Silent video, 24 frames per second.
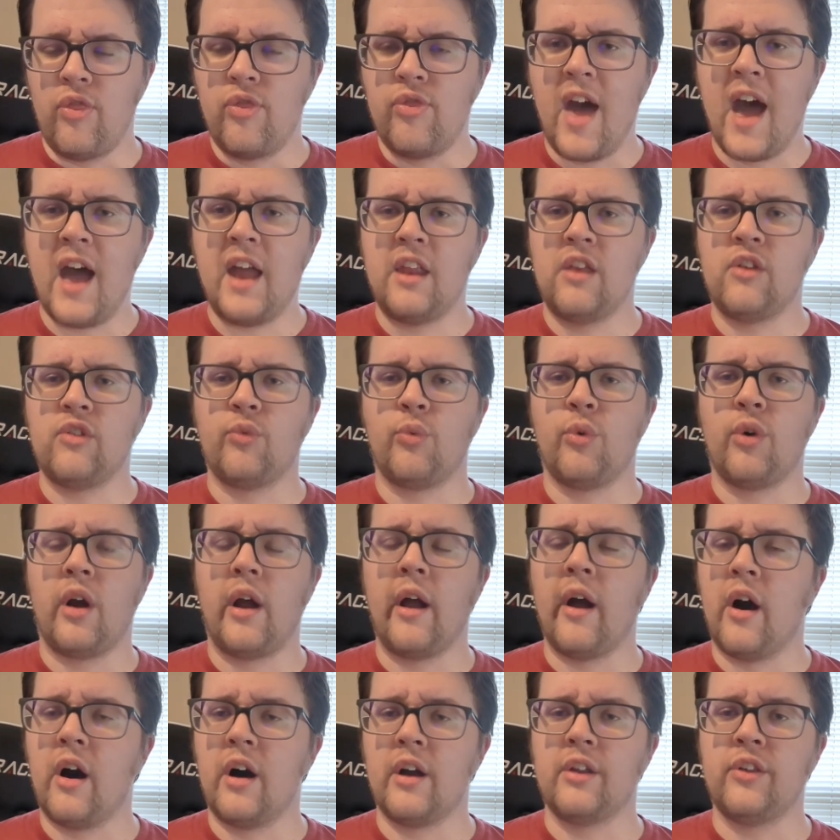That is where
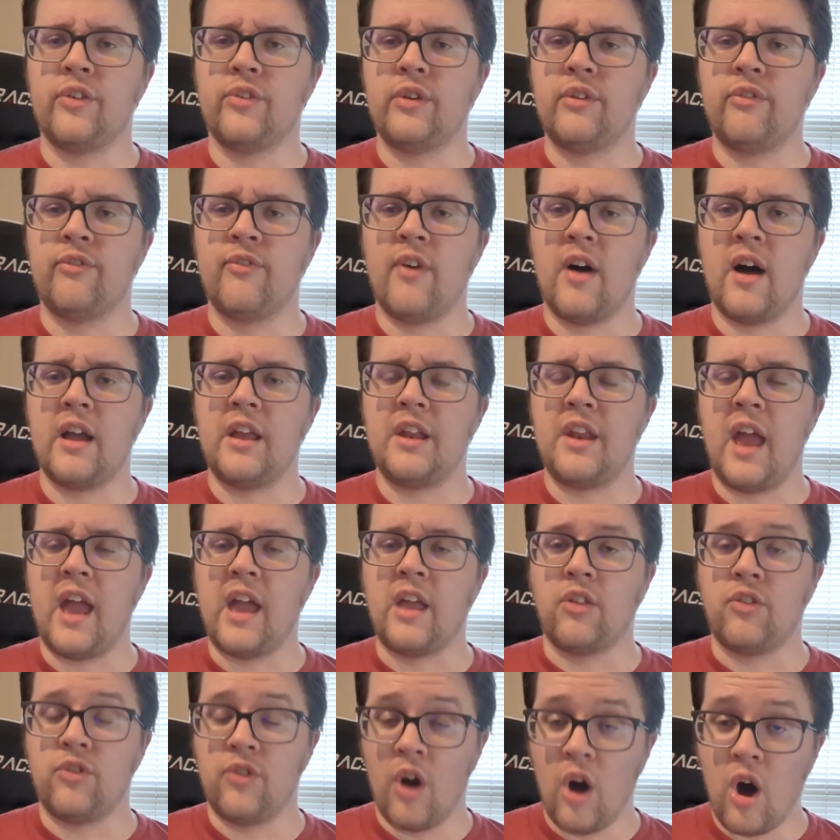I honestly find
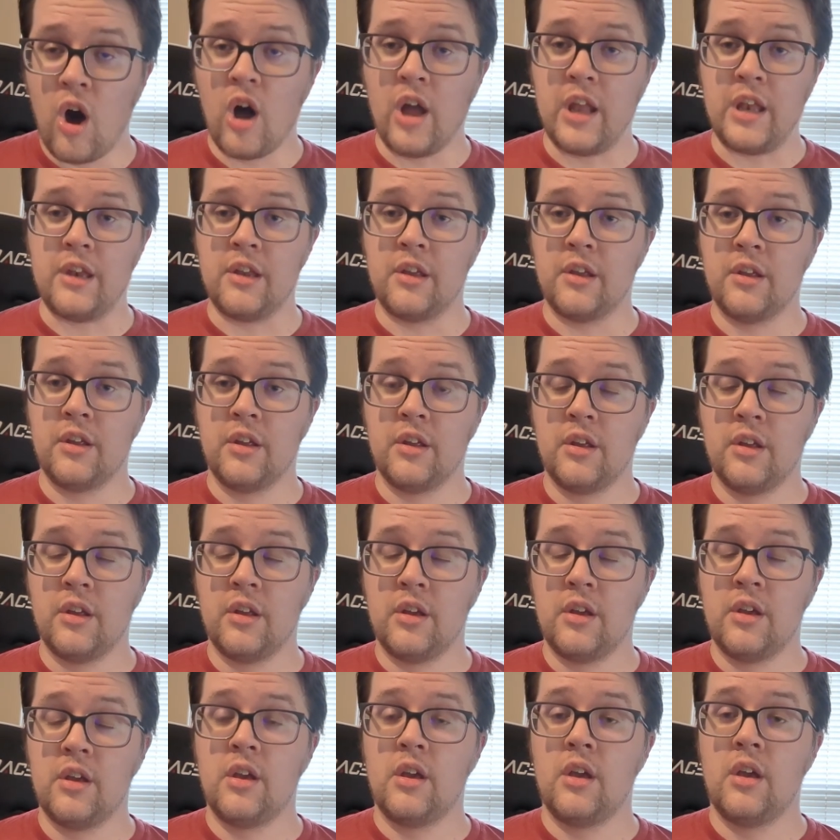a ton
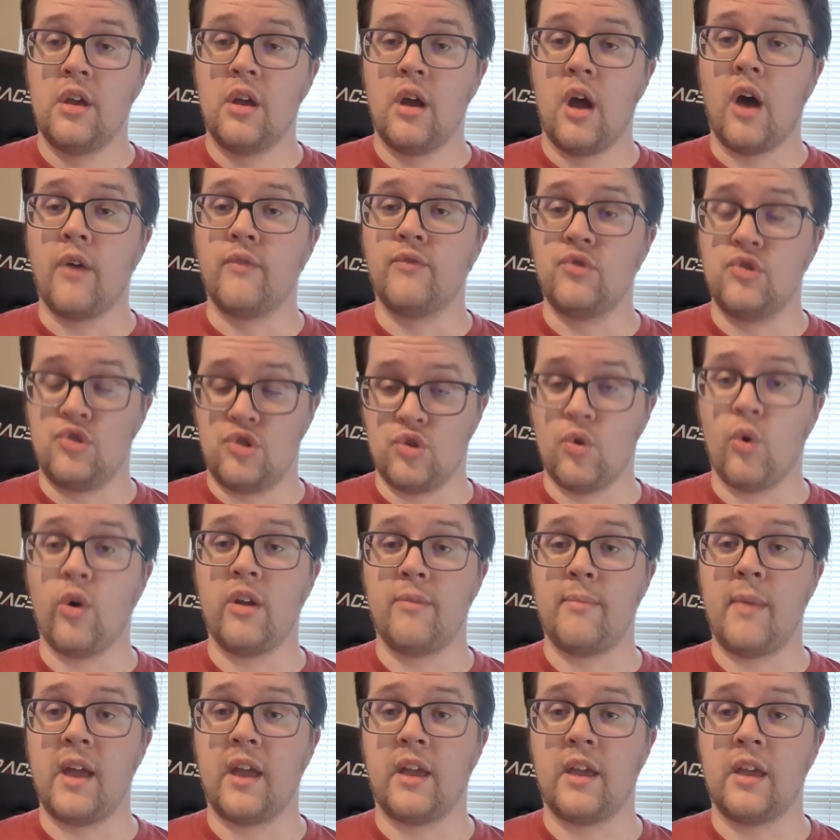of
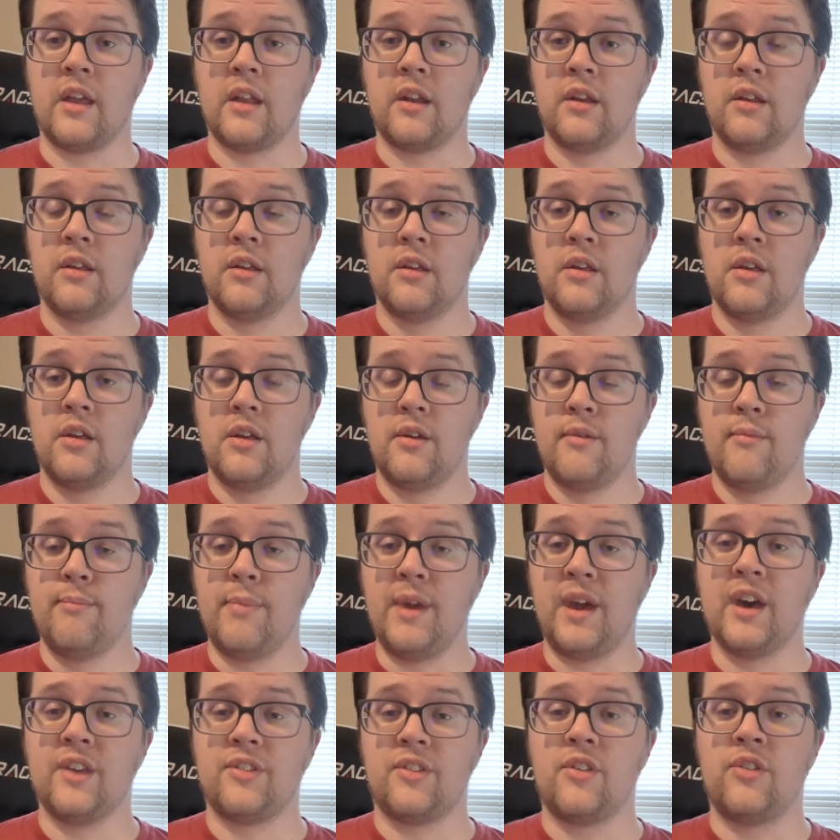joy making,
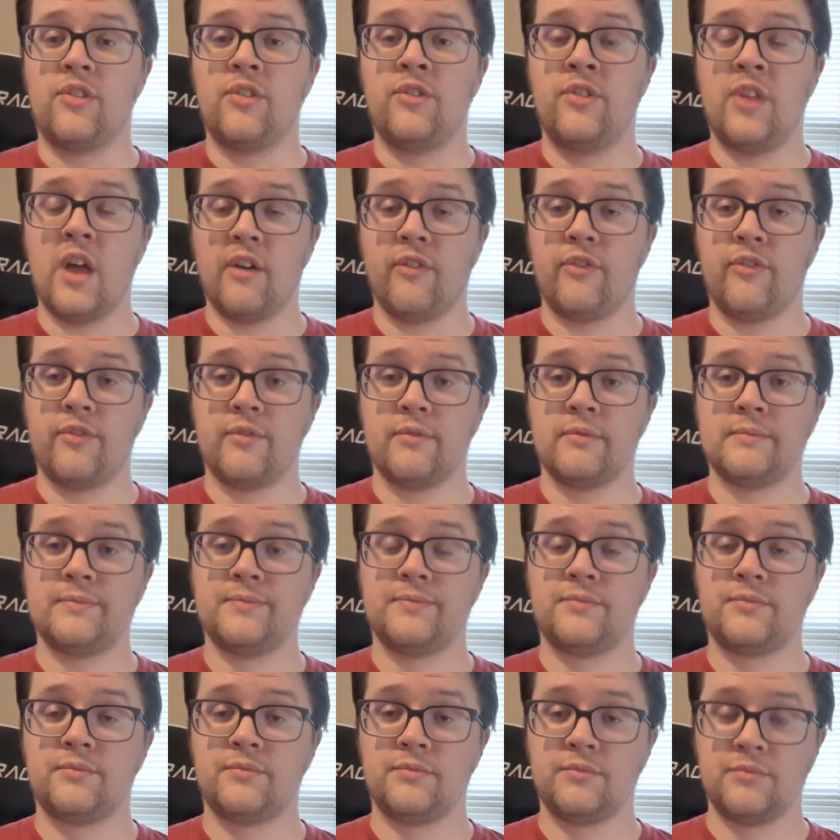because it's stuff
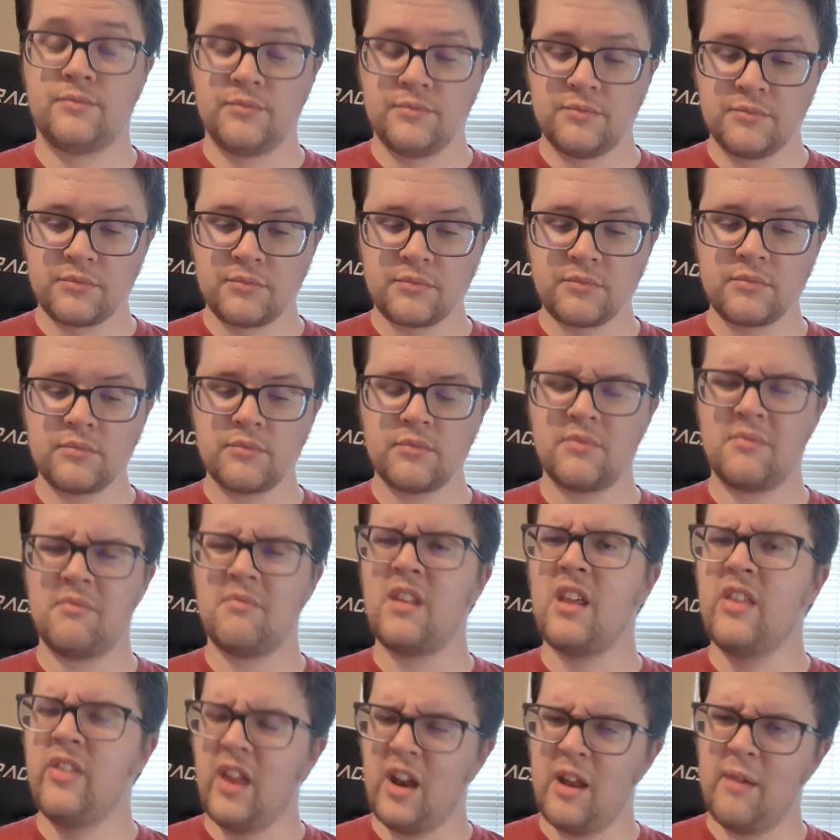
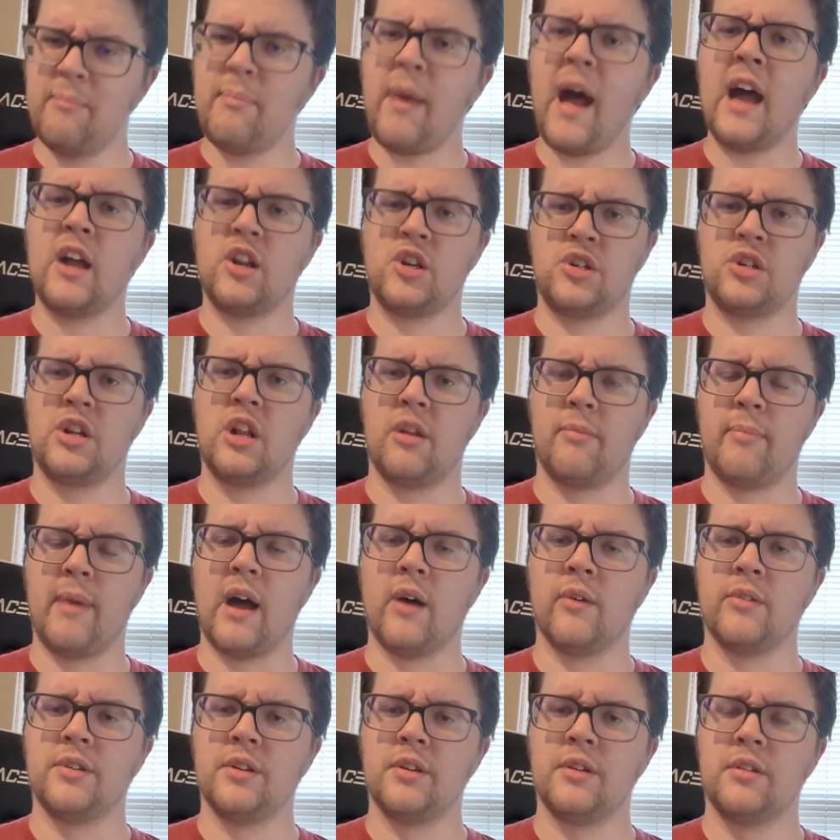that I'm passionate
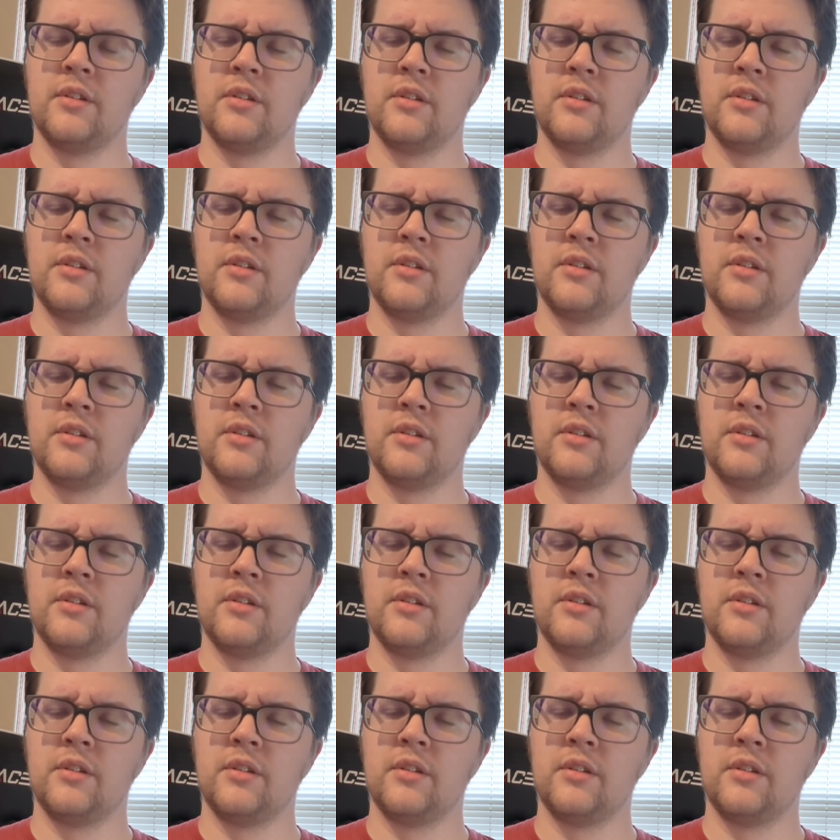about.